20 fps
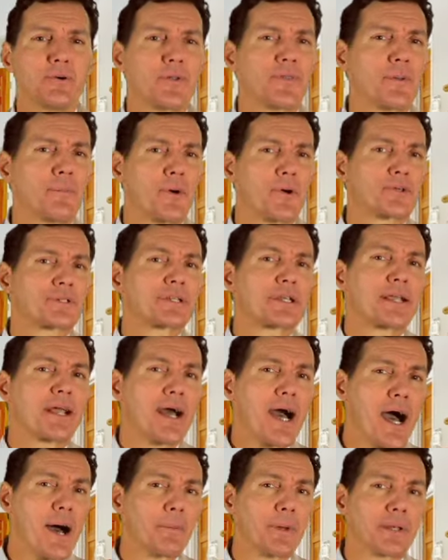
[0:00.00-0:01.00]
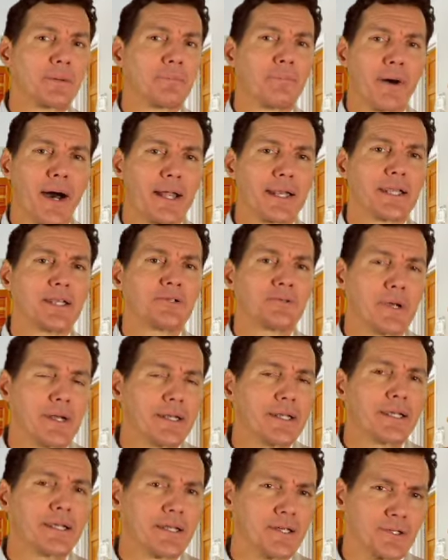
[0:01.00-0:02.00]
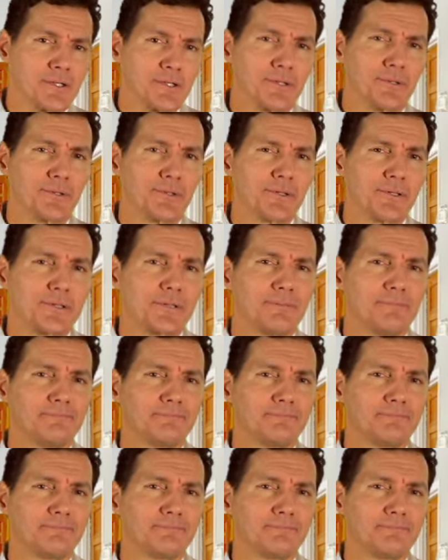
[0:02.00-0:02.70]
with the most common potty training issues.